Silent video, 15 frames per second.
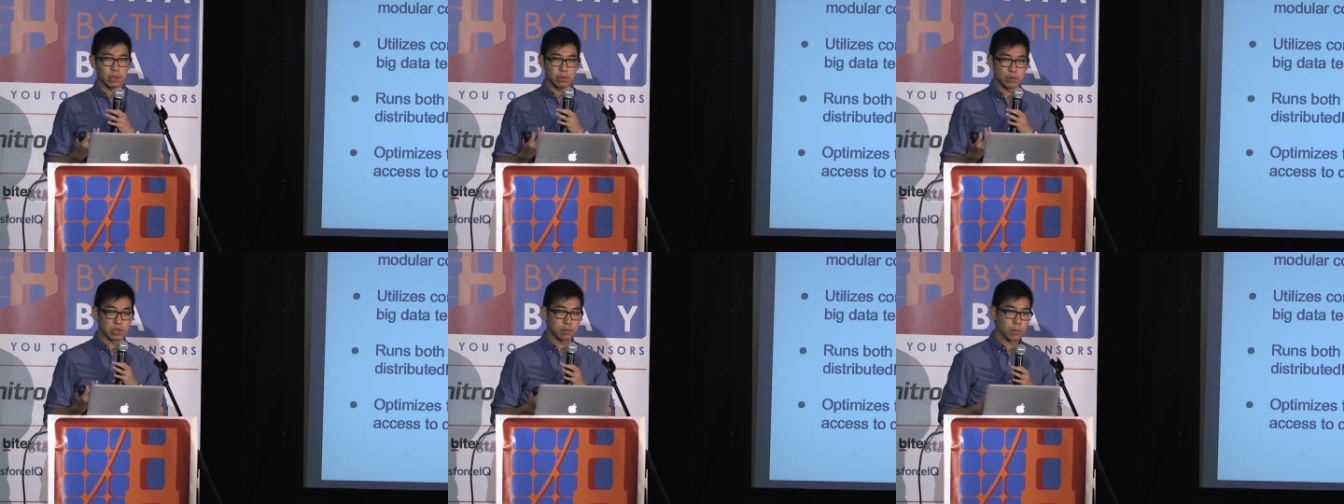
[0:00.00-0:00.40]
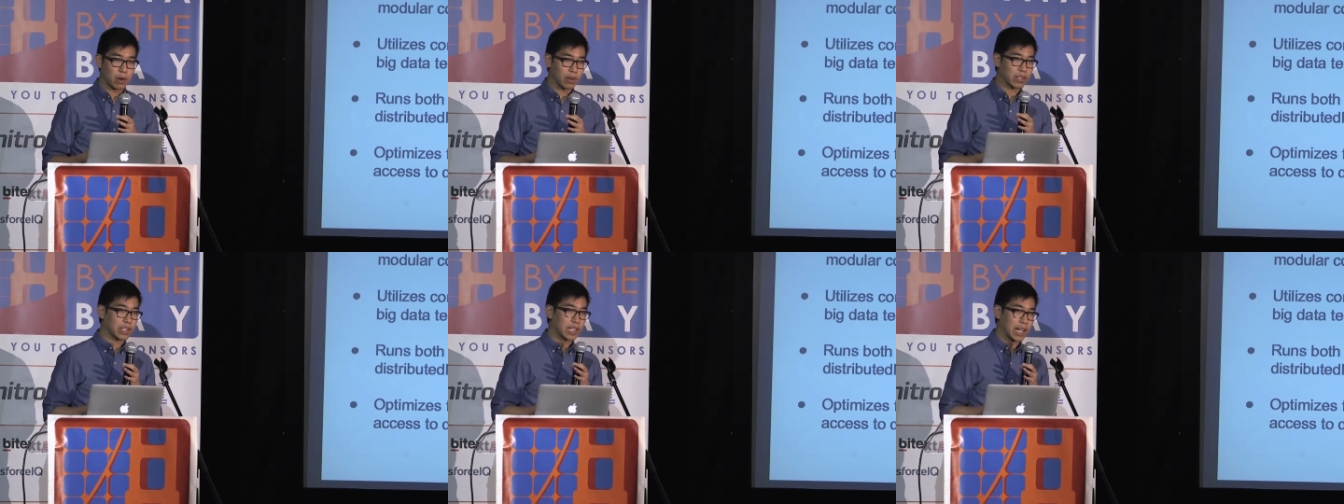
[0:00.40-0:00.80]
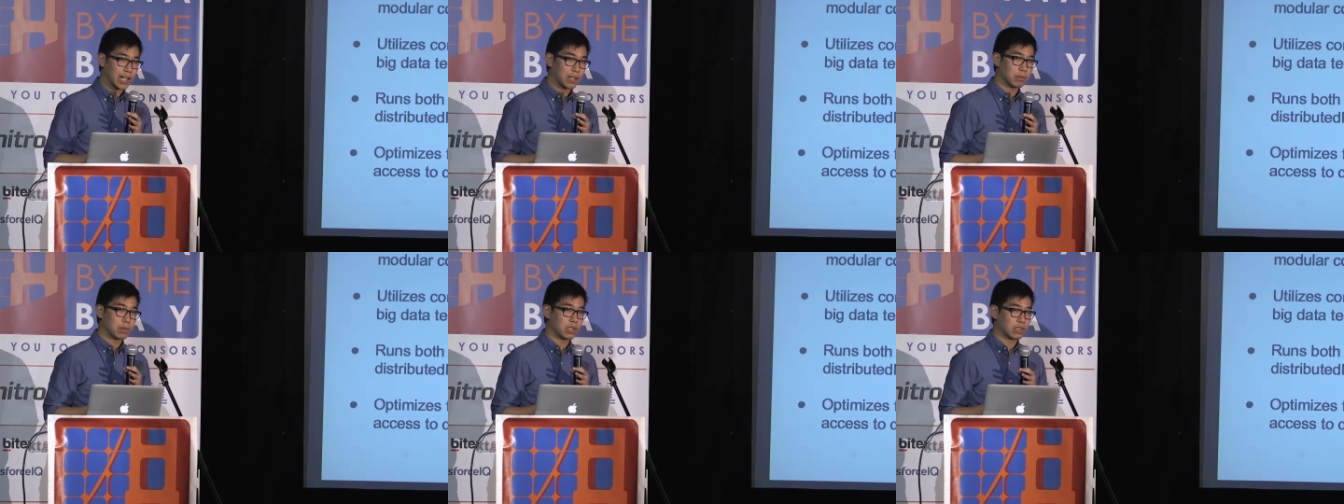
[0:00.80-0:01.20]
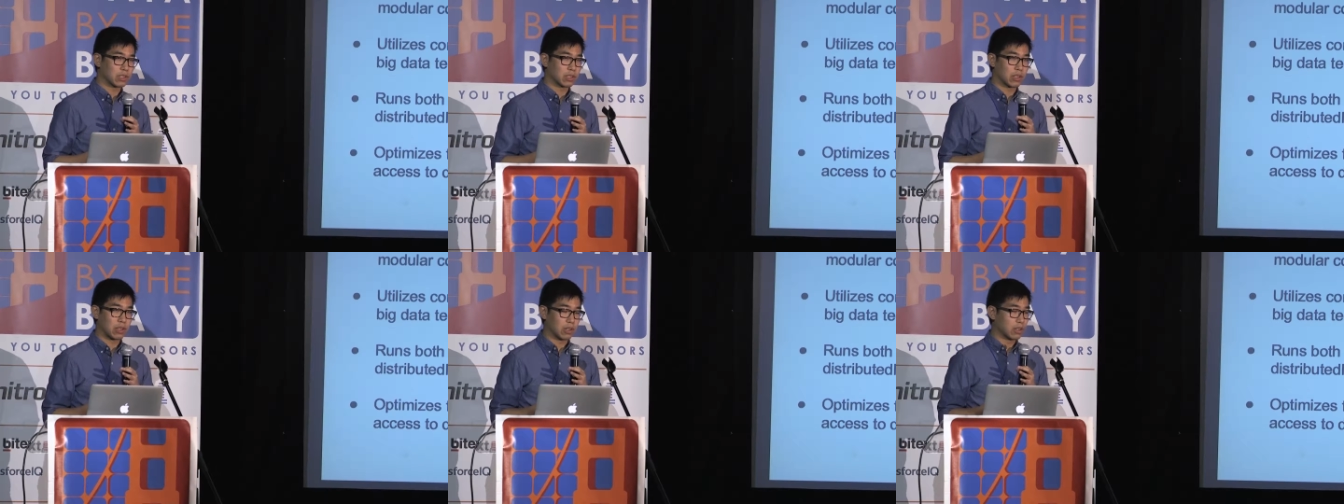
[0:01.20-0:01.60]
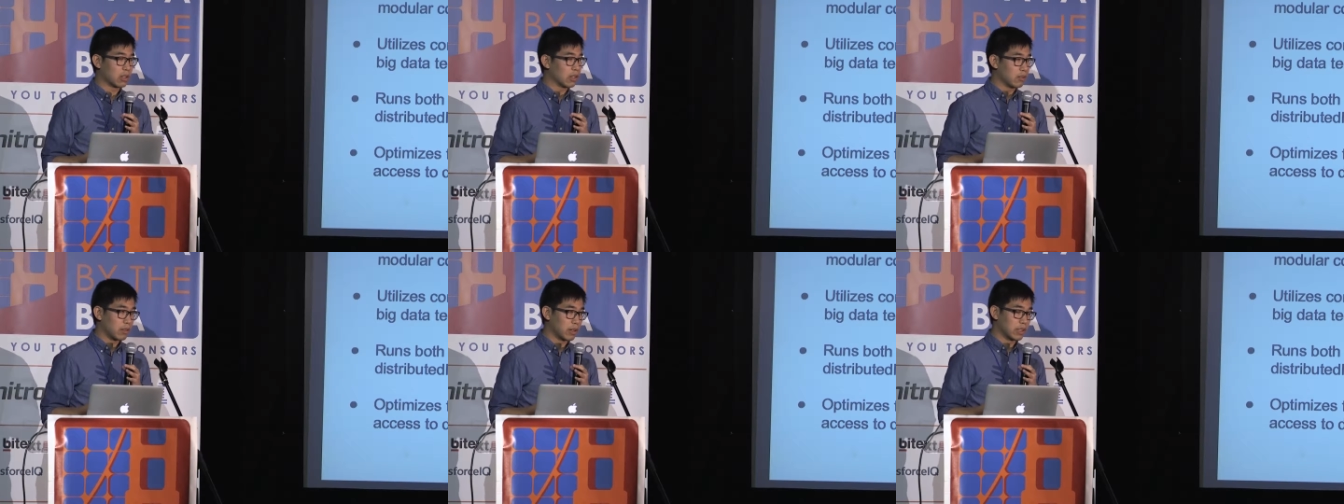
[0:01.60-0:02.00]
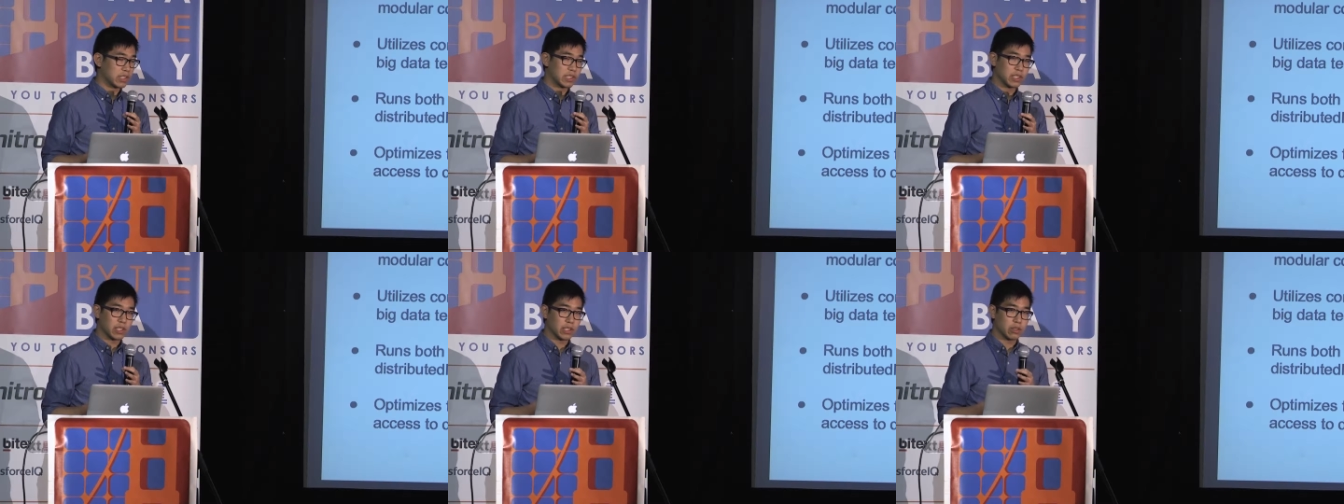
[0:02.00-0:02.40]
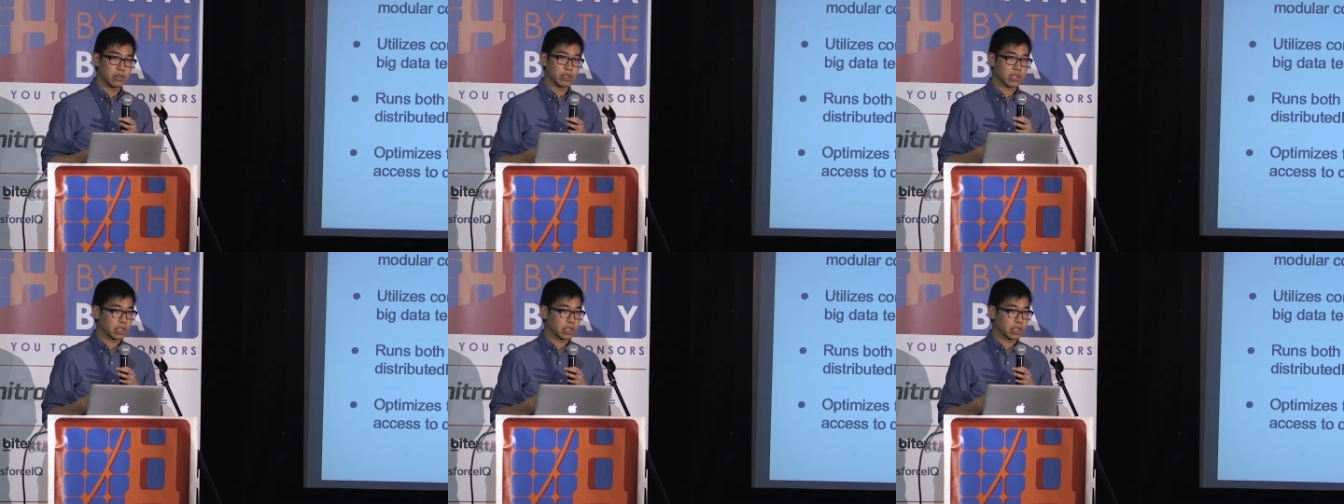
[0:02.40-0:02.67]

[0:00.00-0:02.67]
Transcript: with Spark and ADAM, these are all very easy to use.